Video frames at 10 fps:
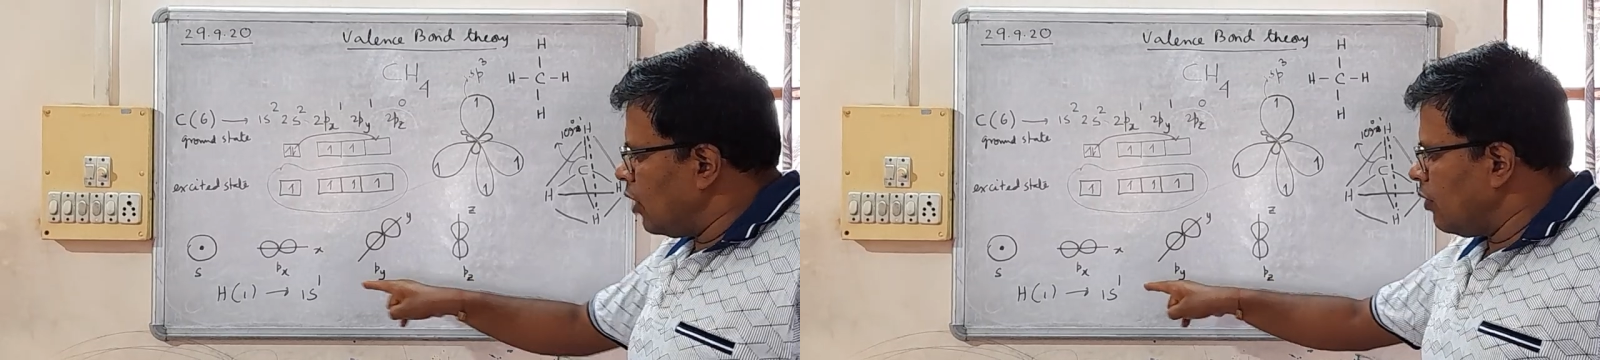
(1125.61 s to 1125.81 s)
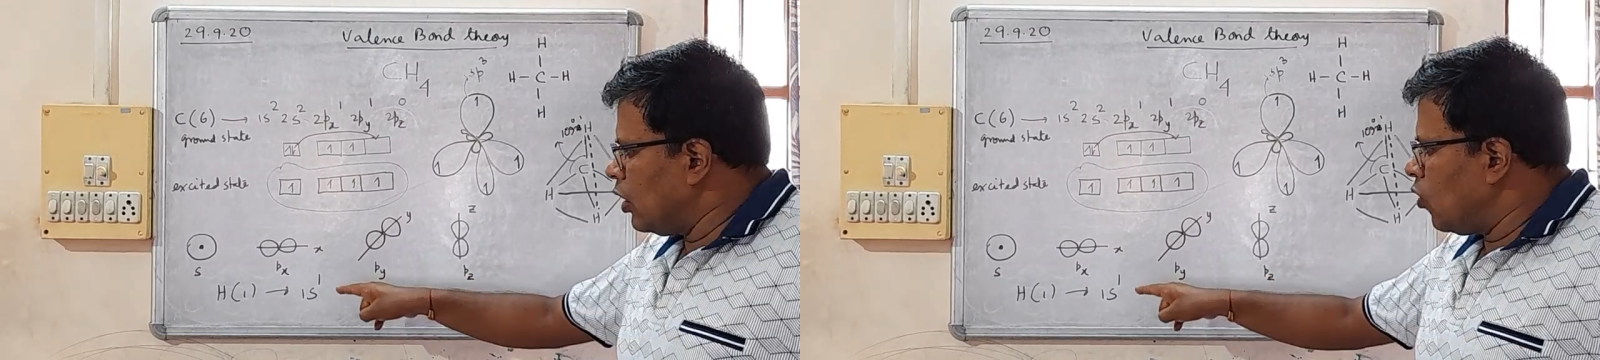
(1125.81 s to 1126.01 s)

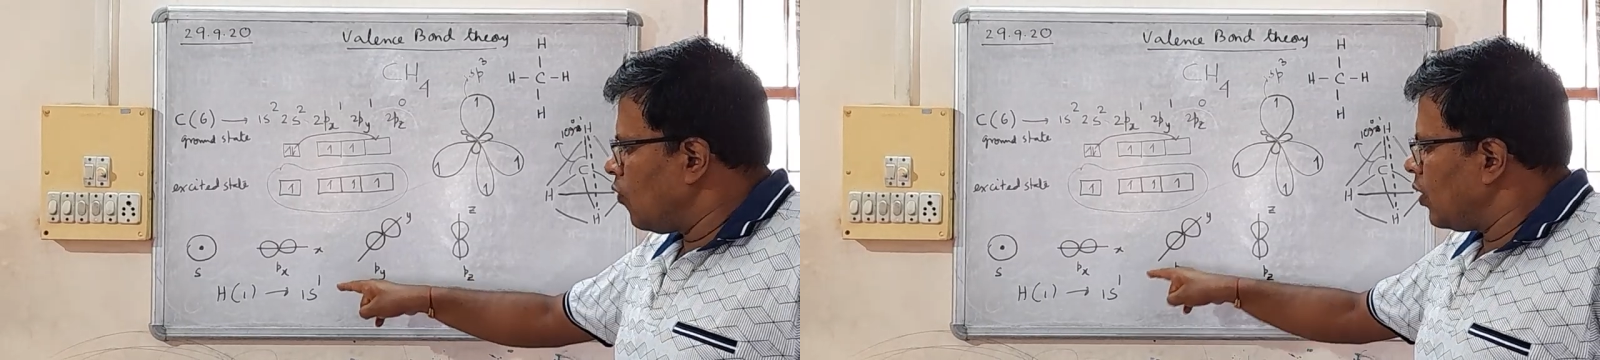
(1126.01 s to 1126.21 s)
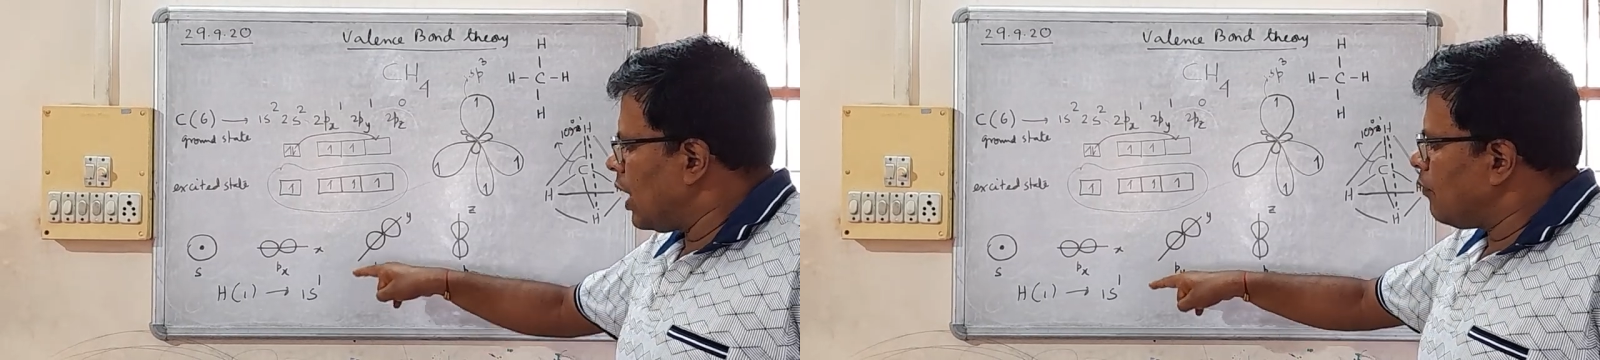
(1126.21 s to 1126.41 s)
will
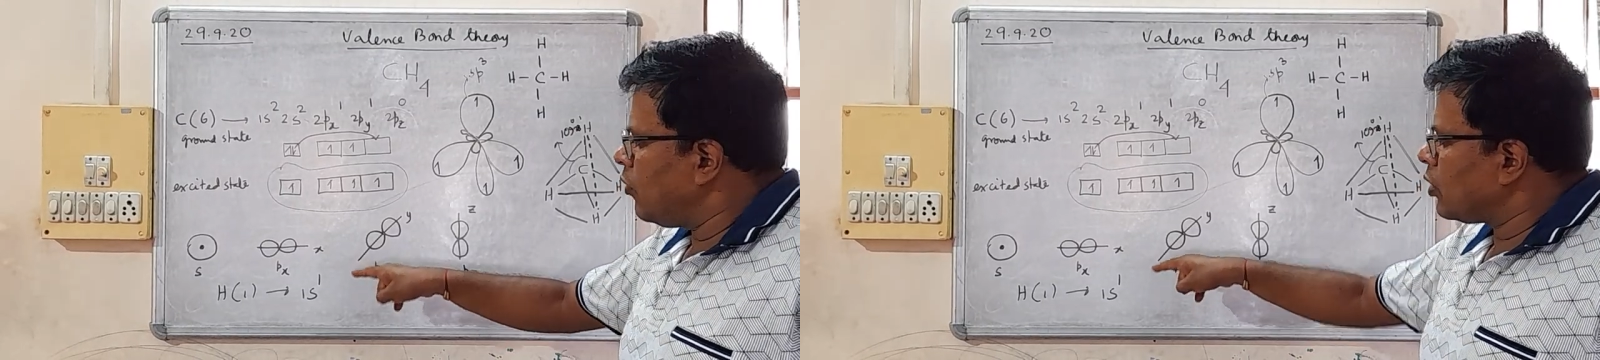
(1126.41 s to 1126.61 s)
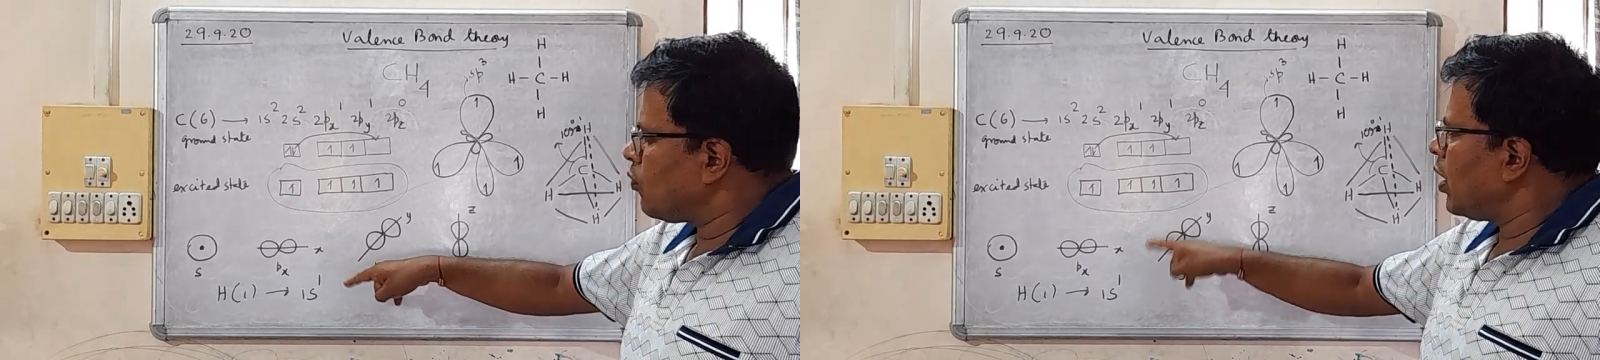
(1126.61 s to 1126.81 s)
overlap
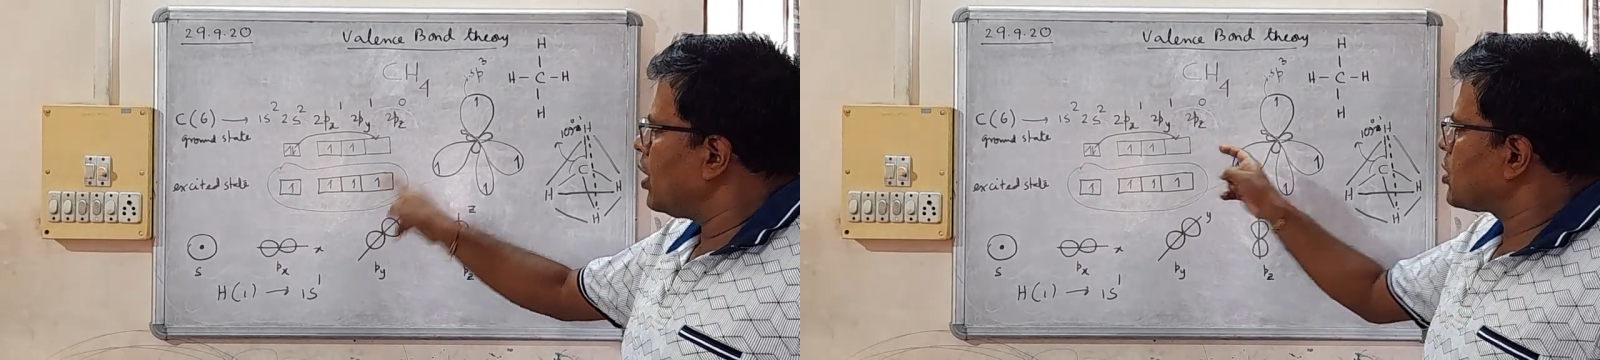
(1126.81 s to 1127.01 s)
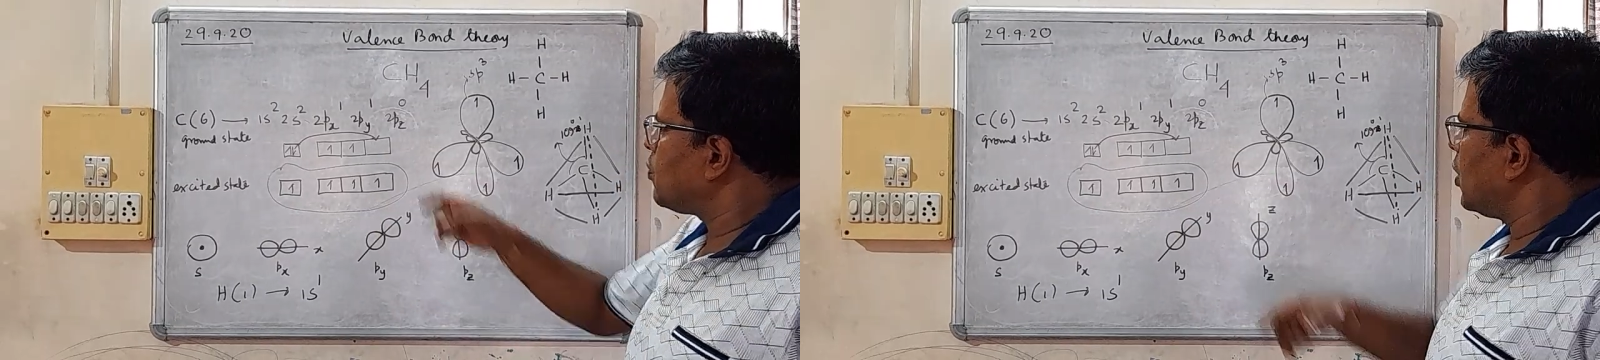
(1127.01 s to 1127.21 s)
with
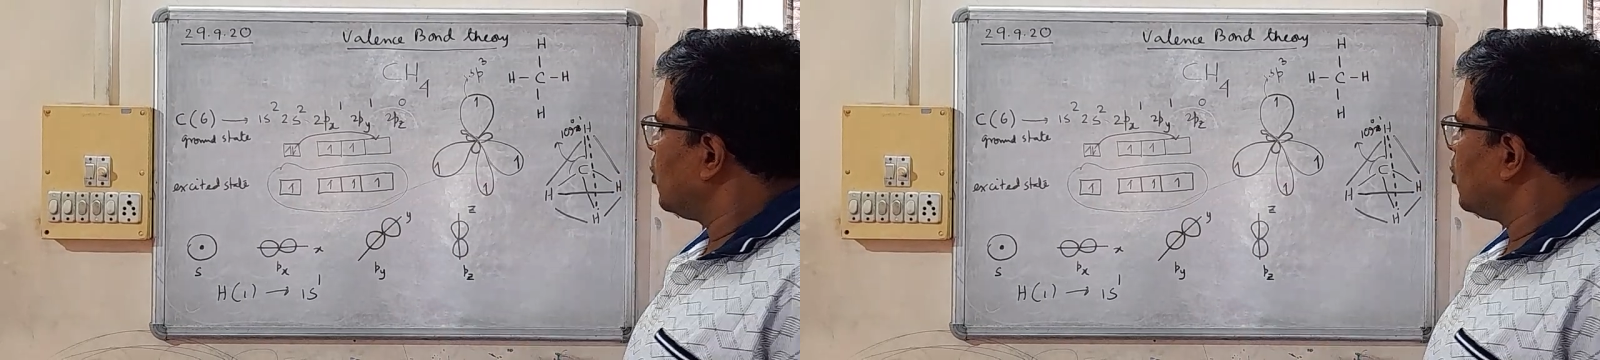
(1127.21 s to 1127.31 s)
1s1